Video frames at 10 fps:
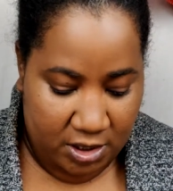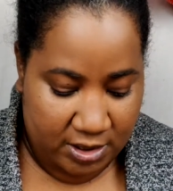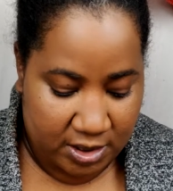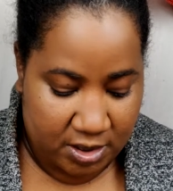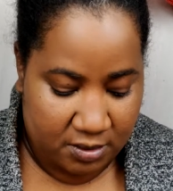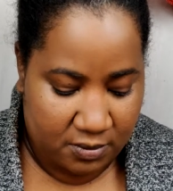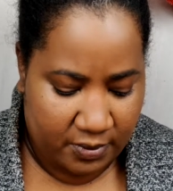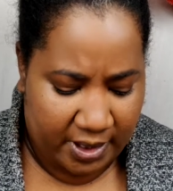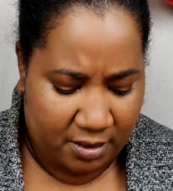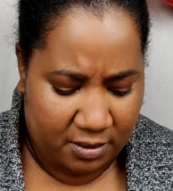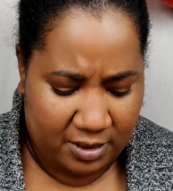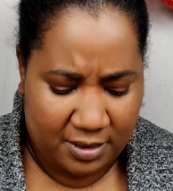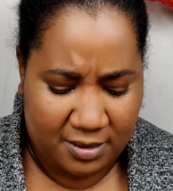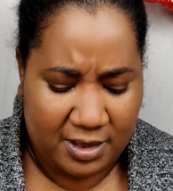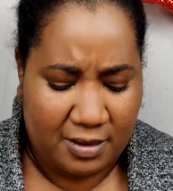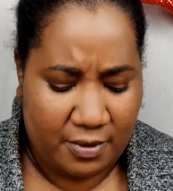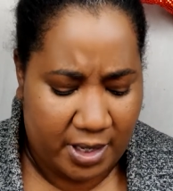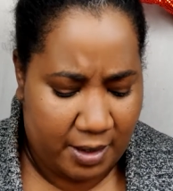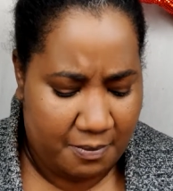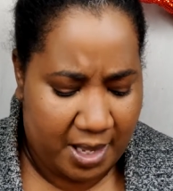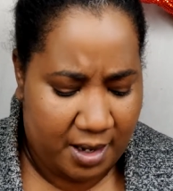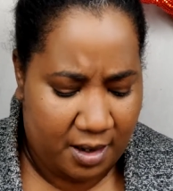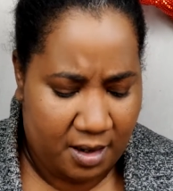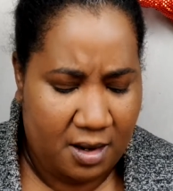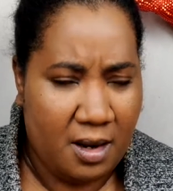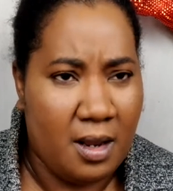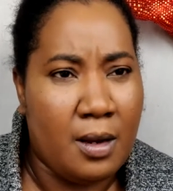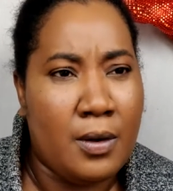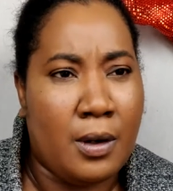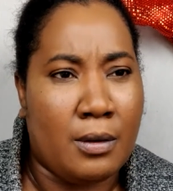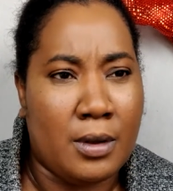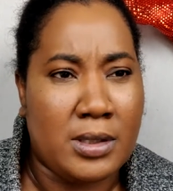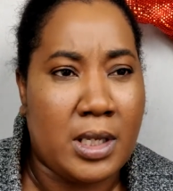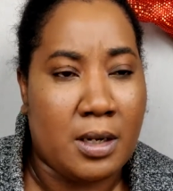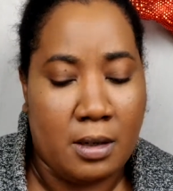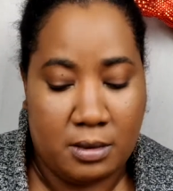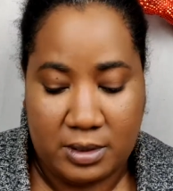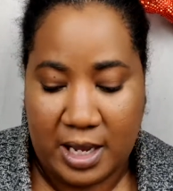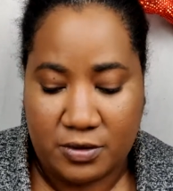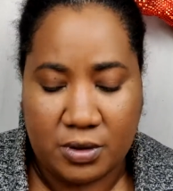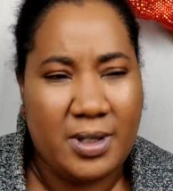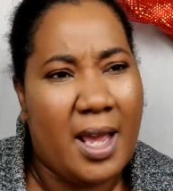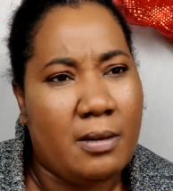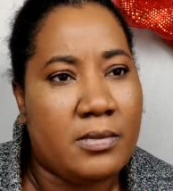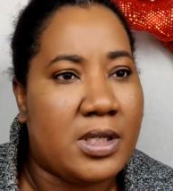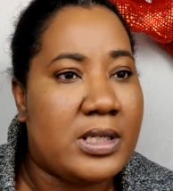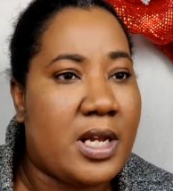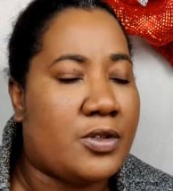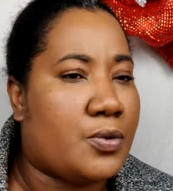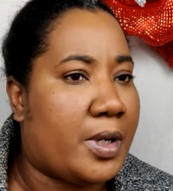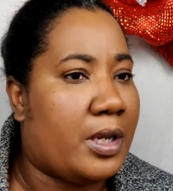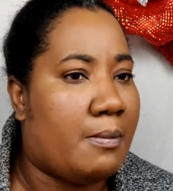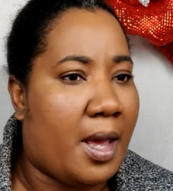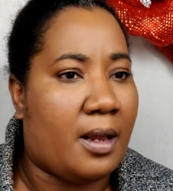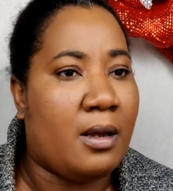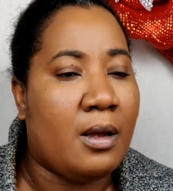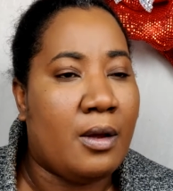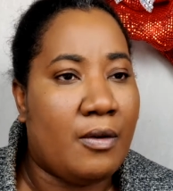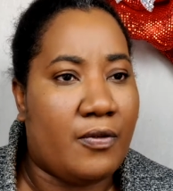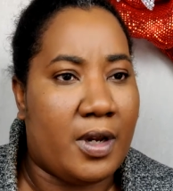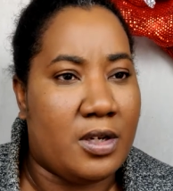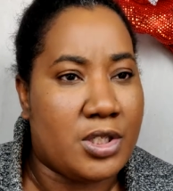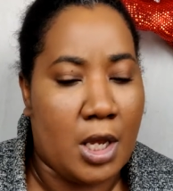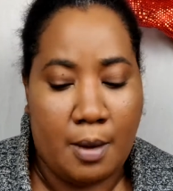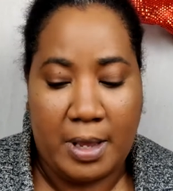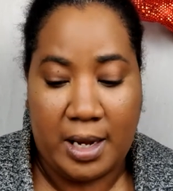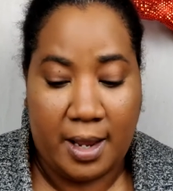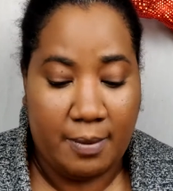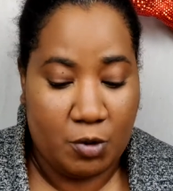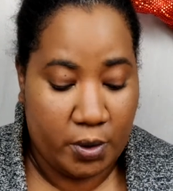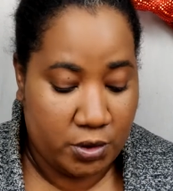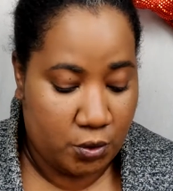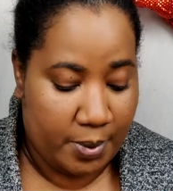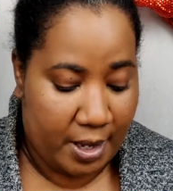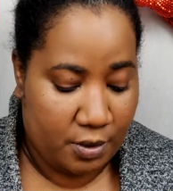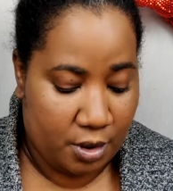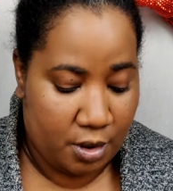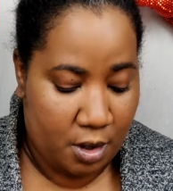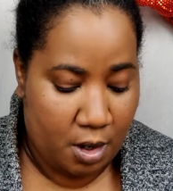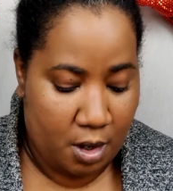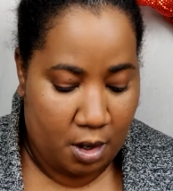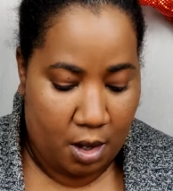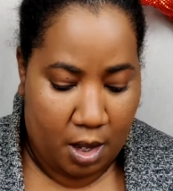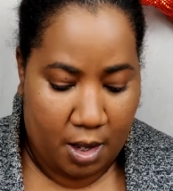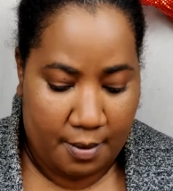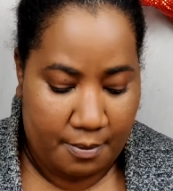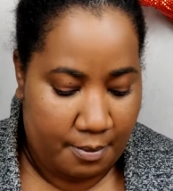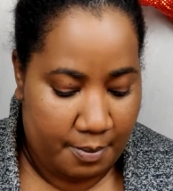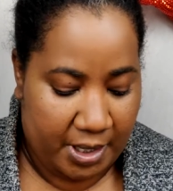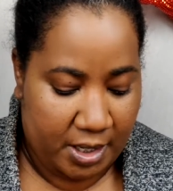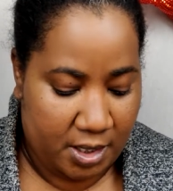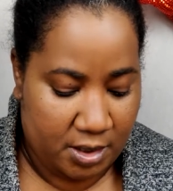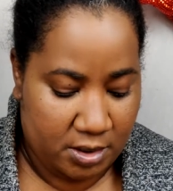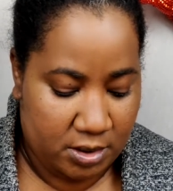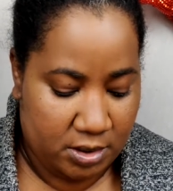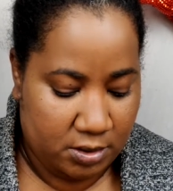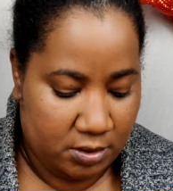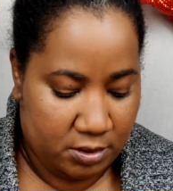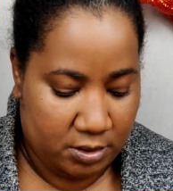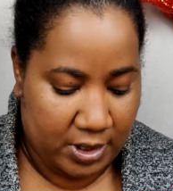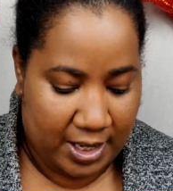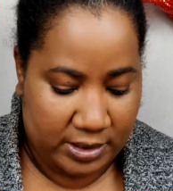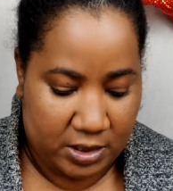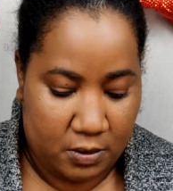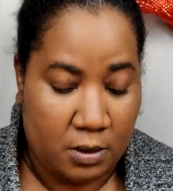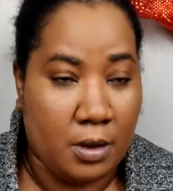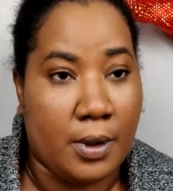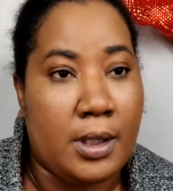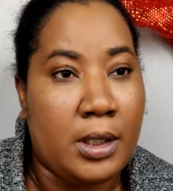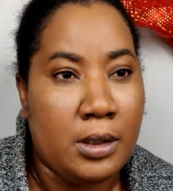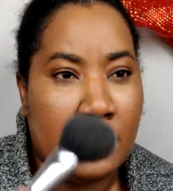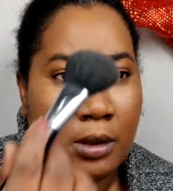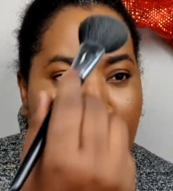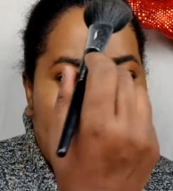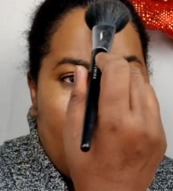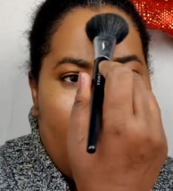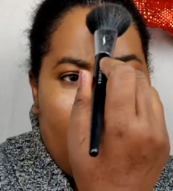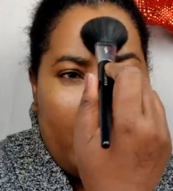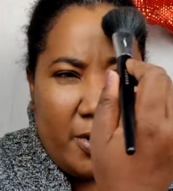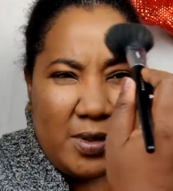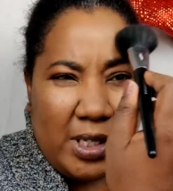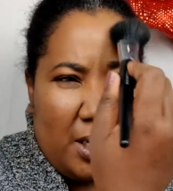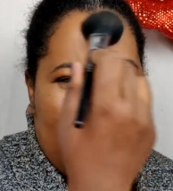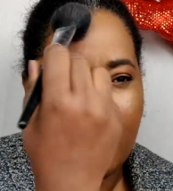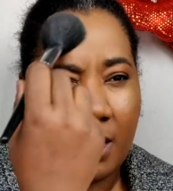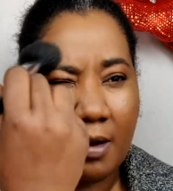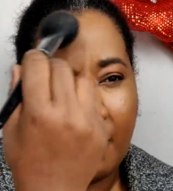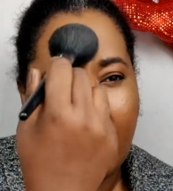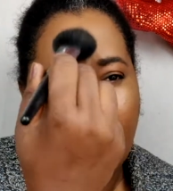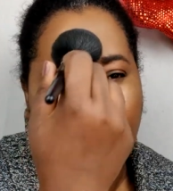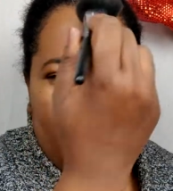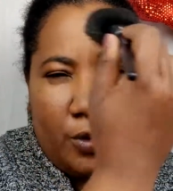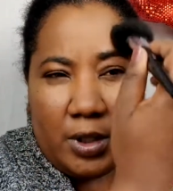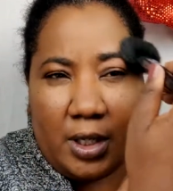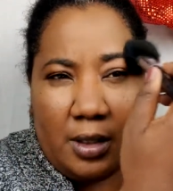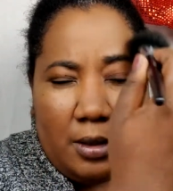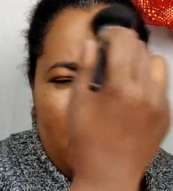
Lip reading: It's a, wait, is it a radiant matte? I don't know. It's like a natural, yeah, it's a natural radiant matte finish, and I'm going to powder because you guys know already. I'm using Kunefa from Huda.